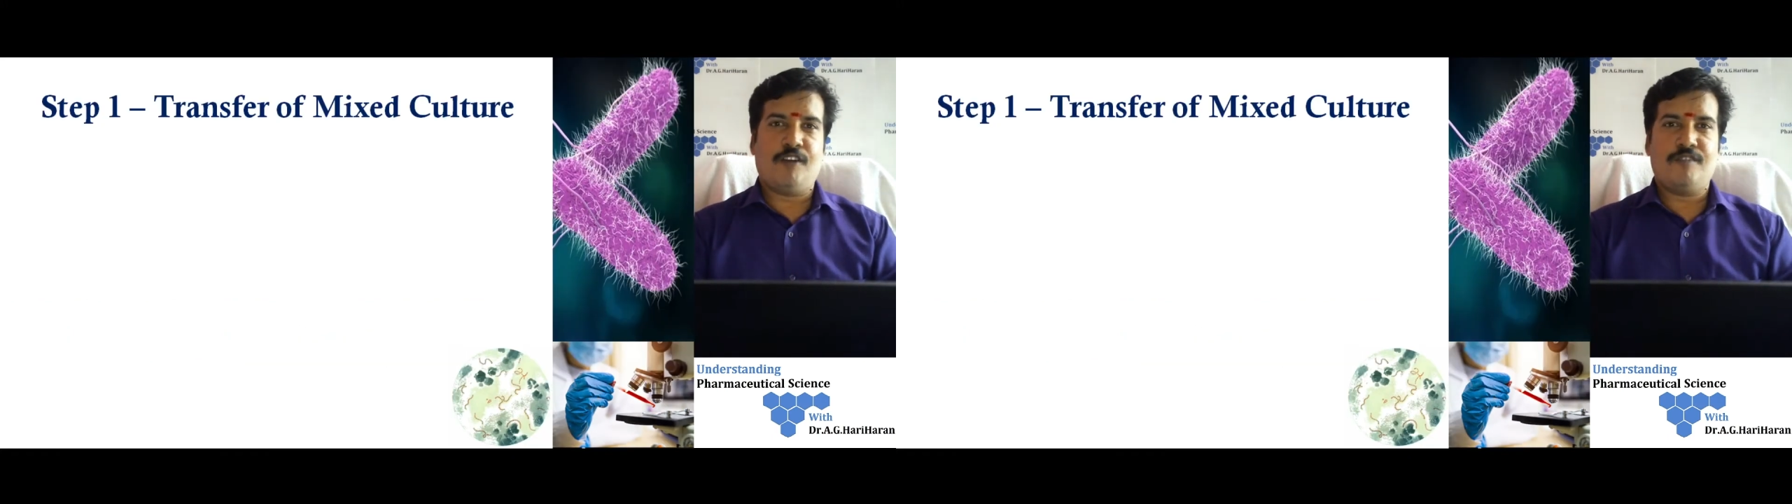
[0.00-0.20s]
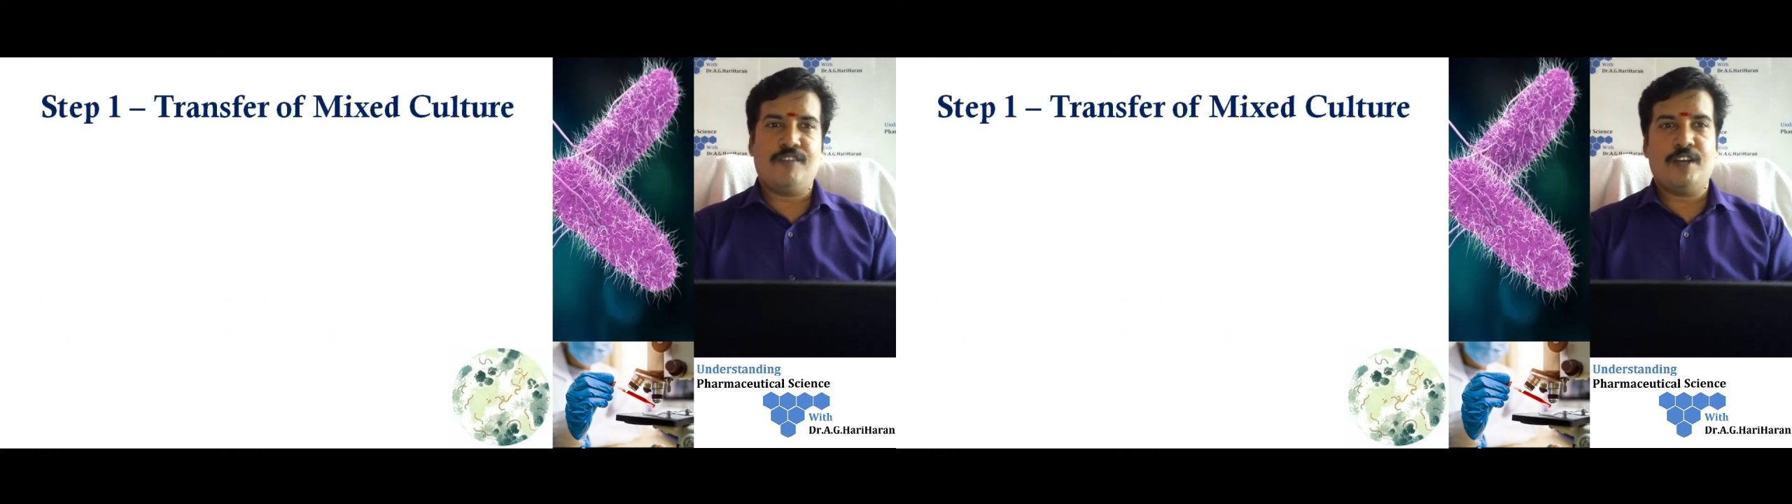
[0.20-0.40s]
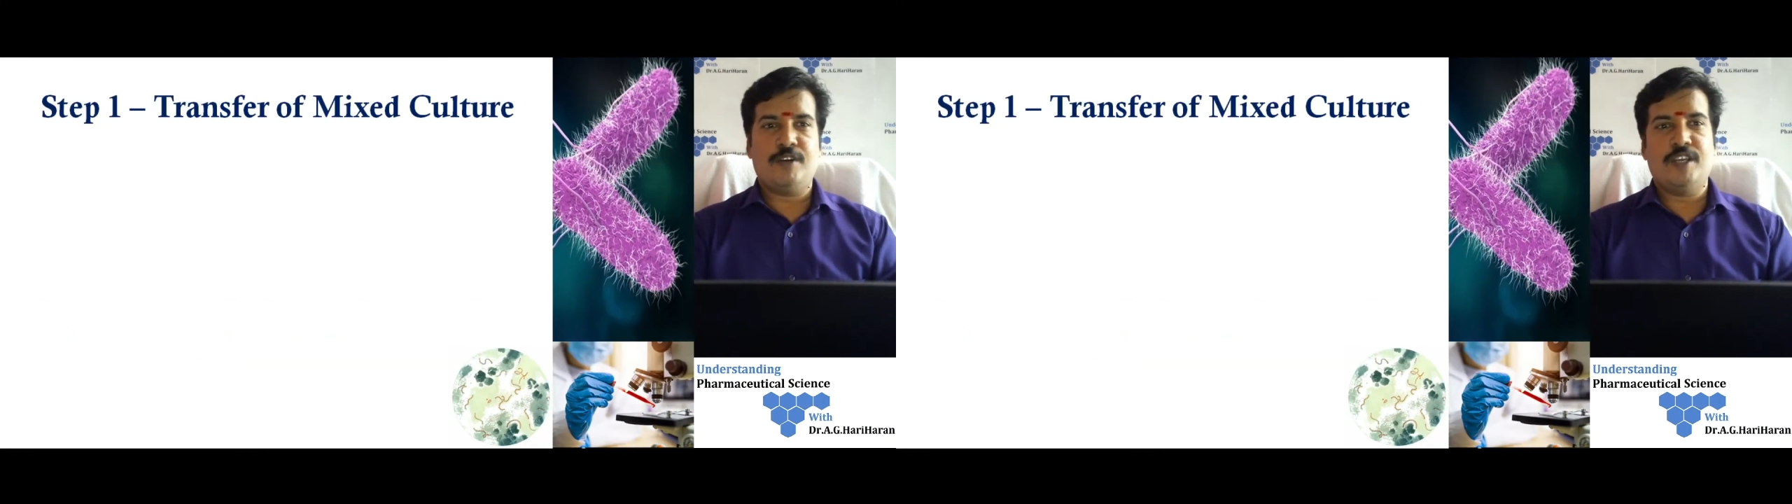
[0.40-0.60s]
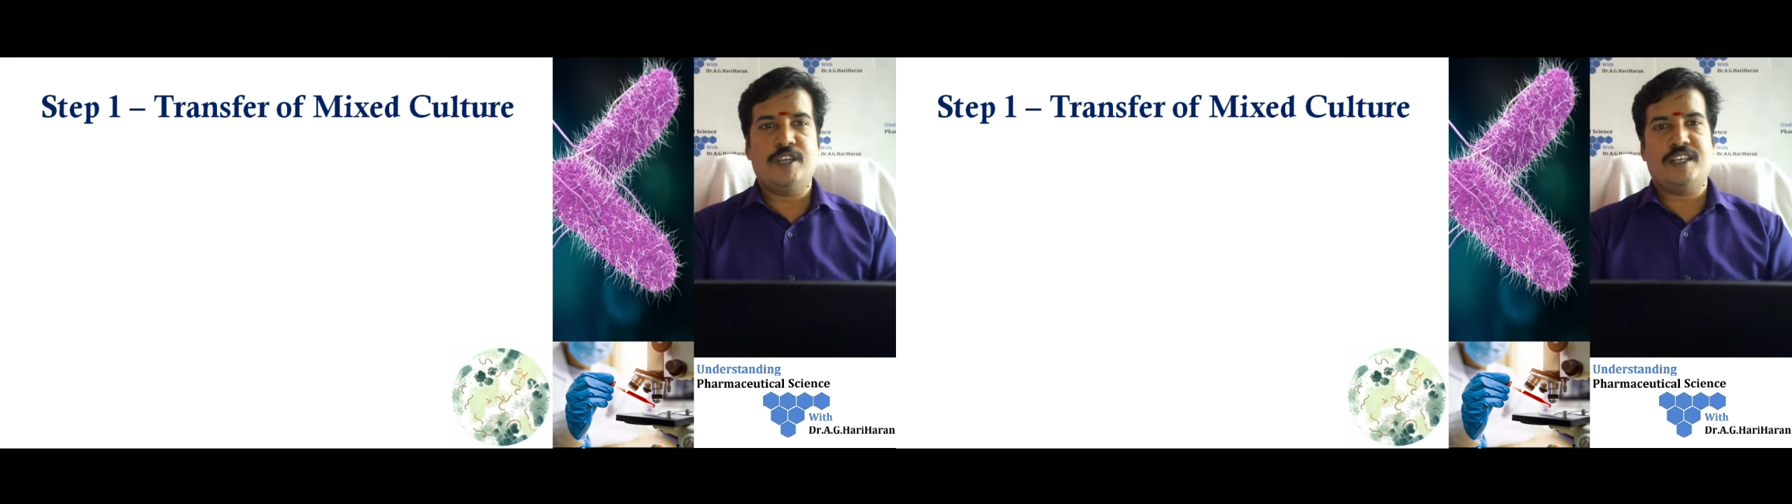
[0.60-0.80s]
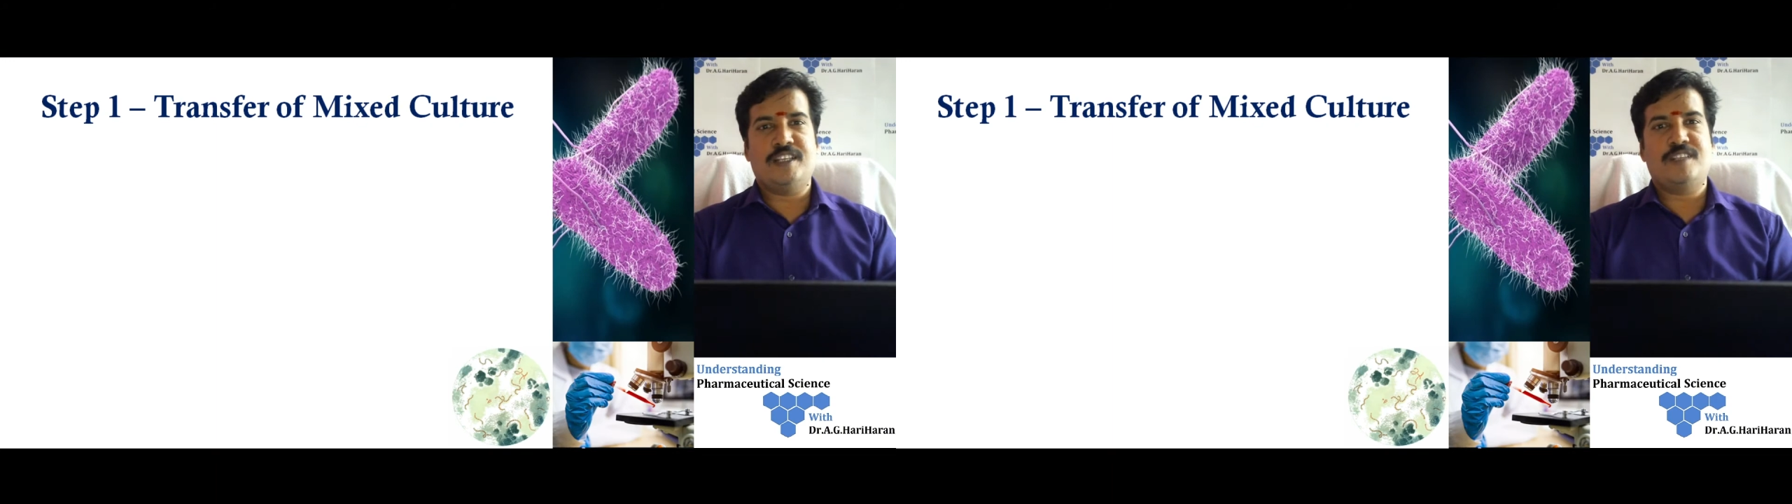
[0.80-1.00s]
we are
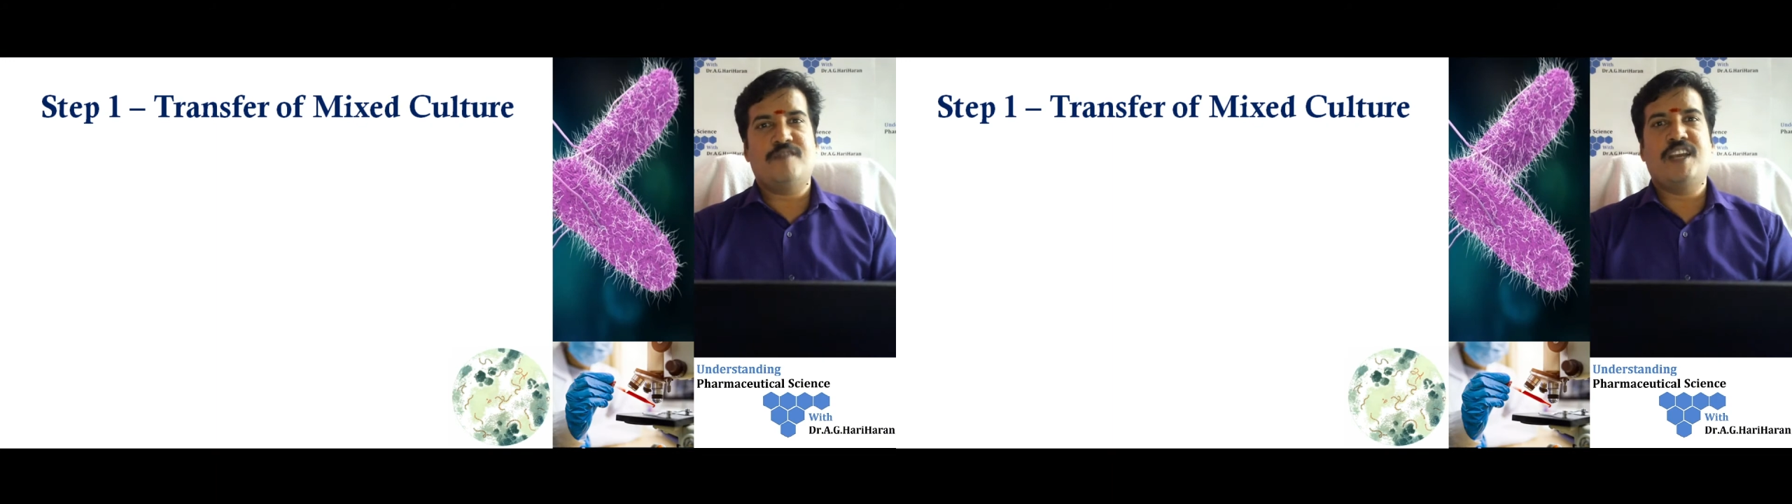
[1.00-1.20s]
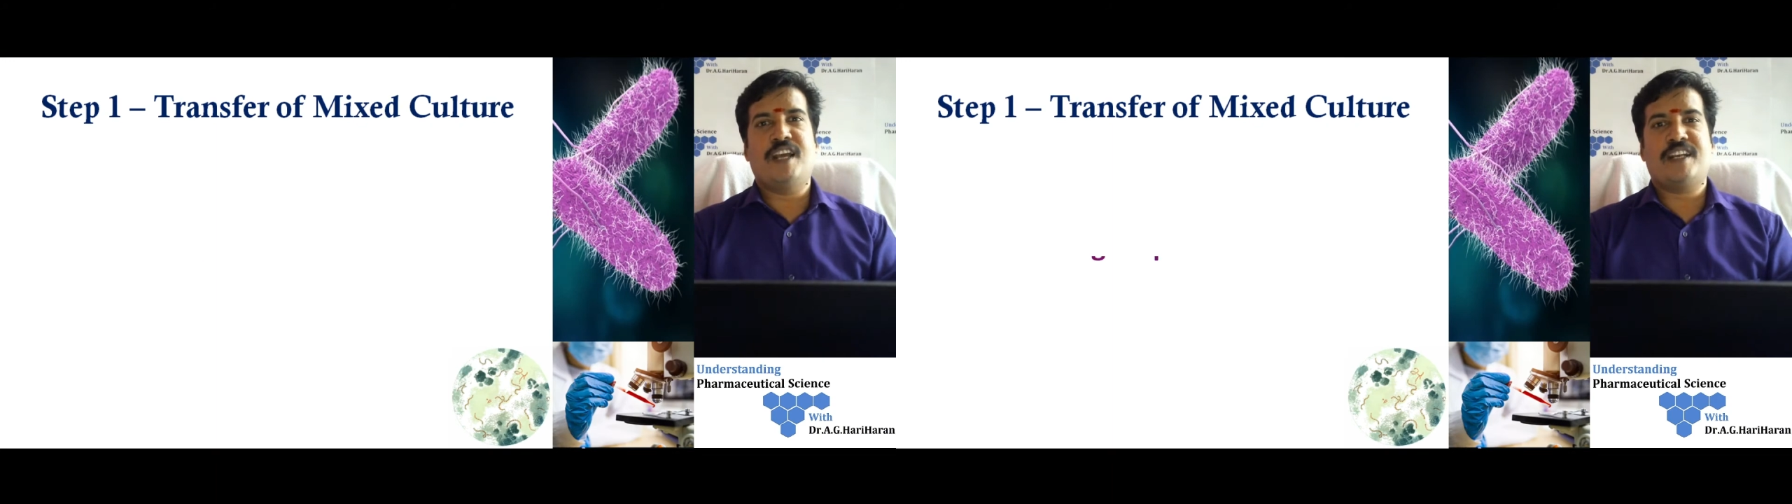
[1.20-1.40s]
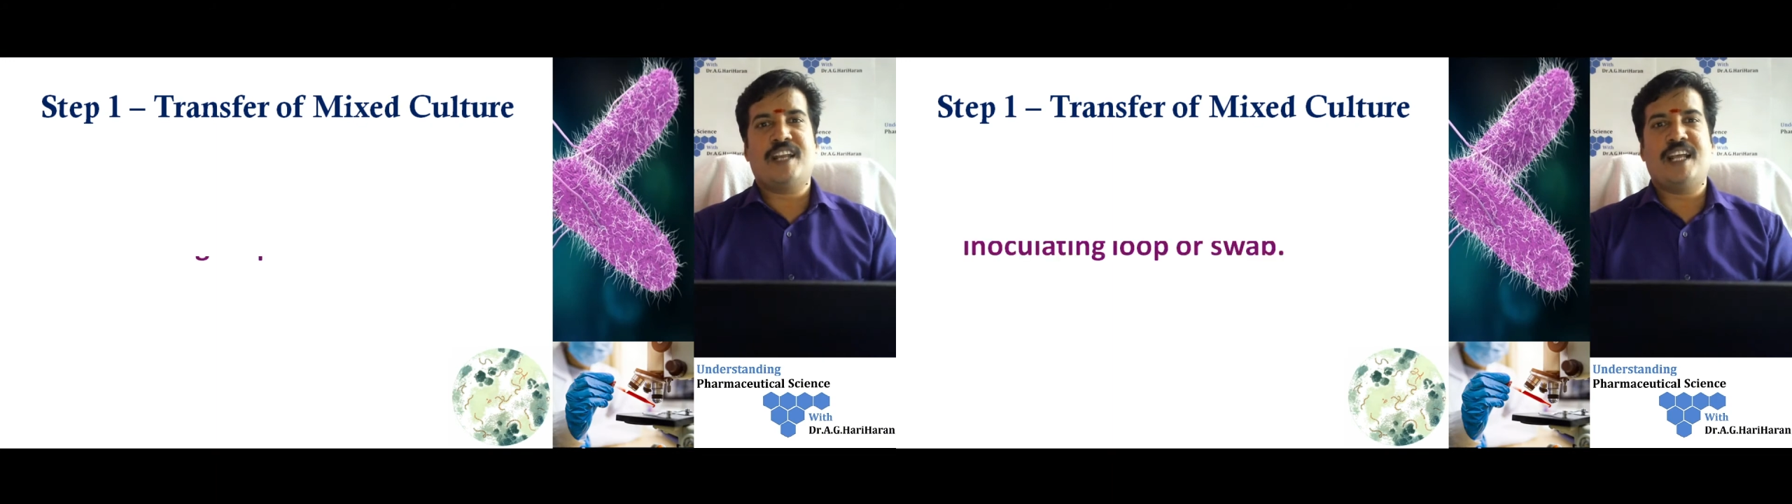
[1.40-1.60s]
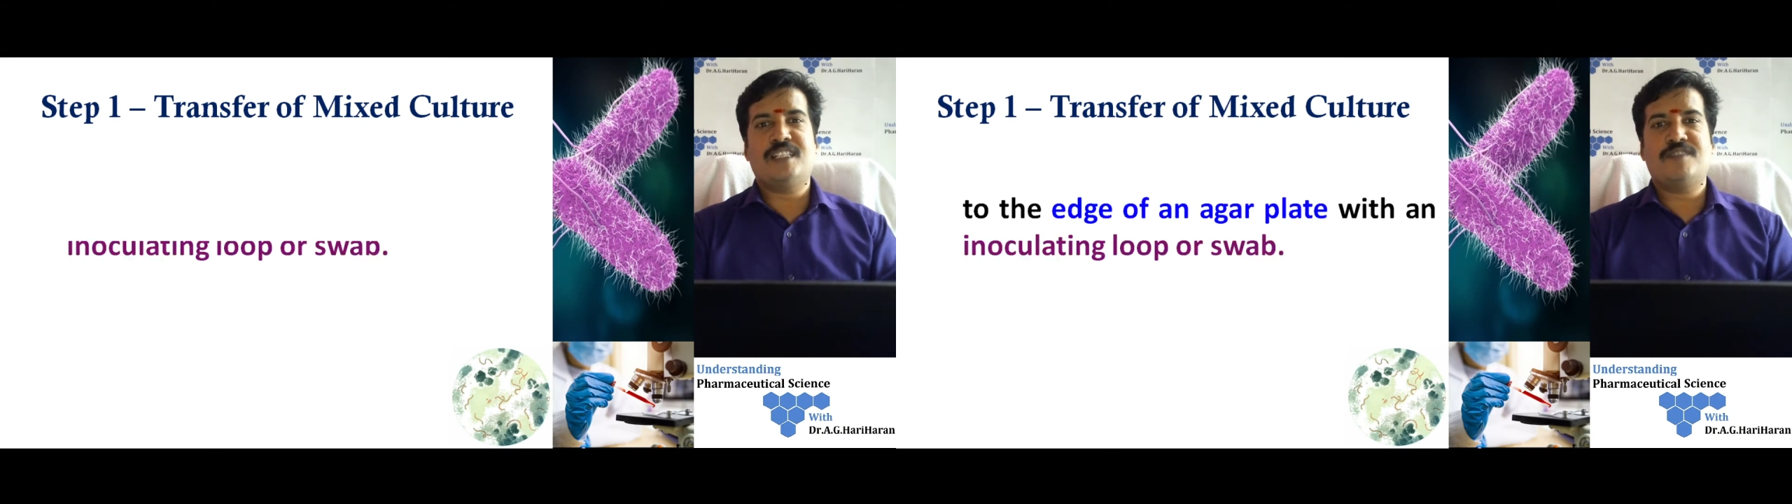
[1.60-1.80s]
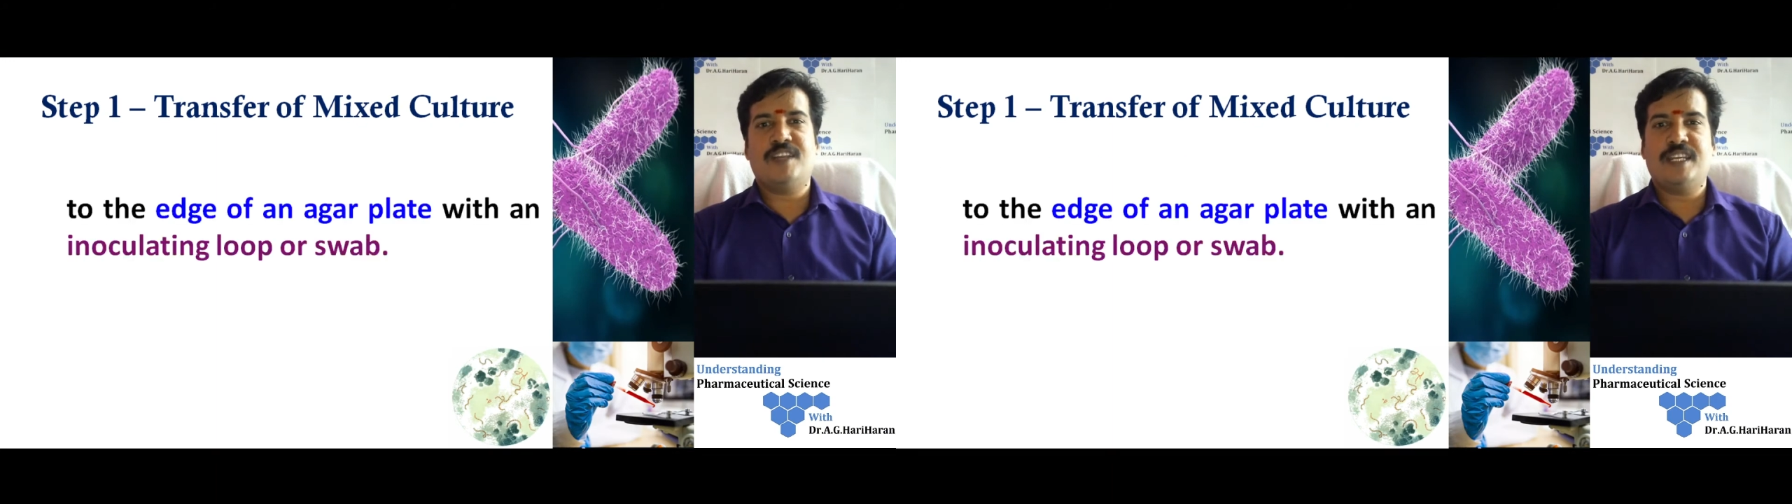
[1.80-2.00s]
doing is we are
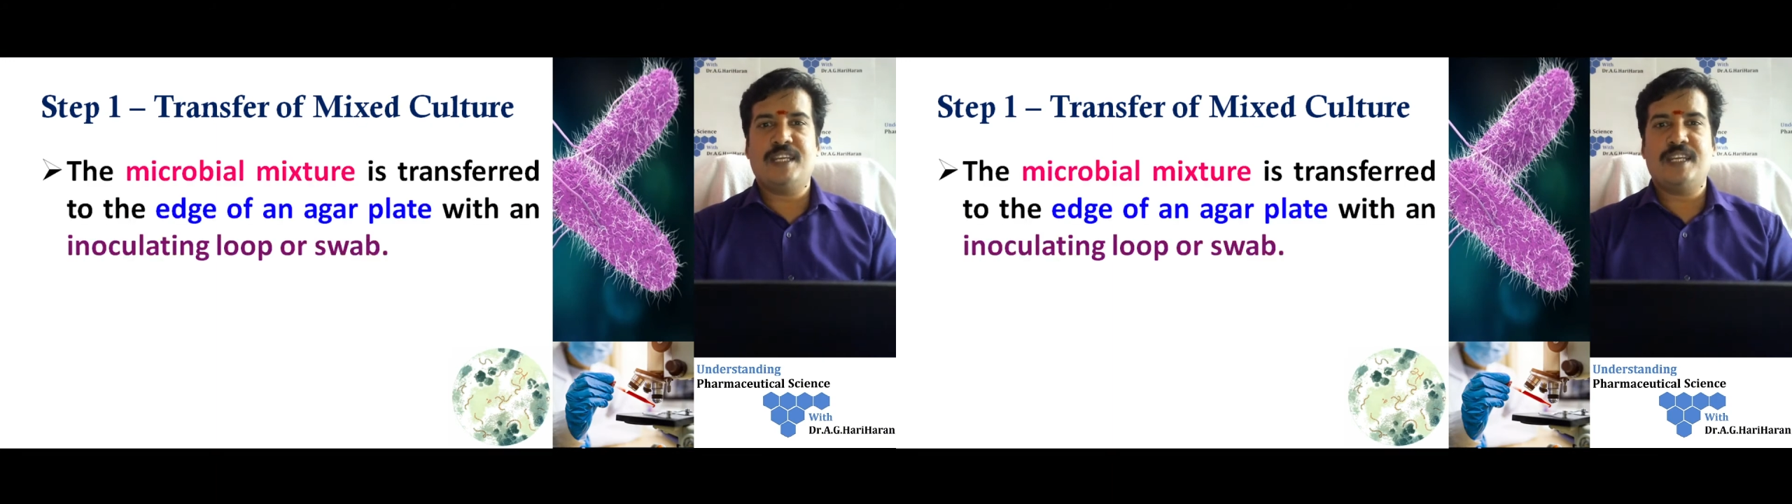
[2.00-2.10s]
transferring